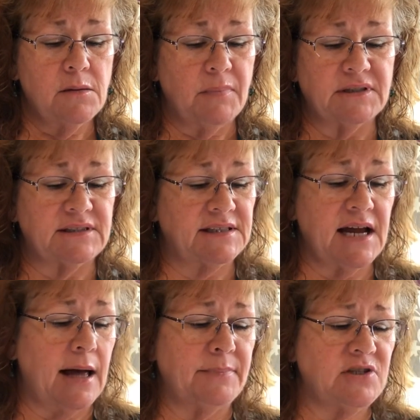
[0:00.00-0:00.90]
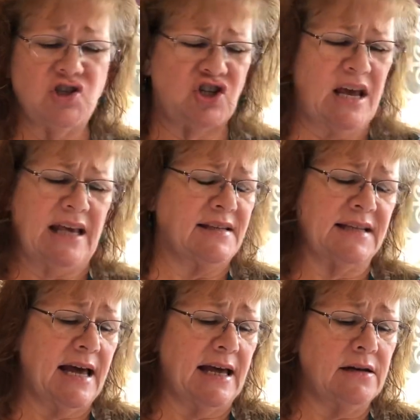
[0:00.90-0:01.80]
but stopped to shake his
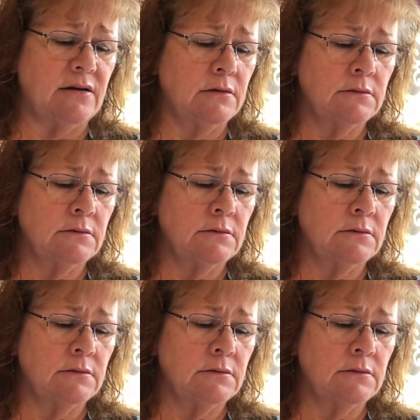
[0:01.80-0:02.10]
head.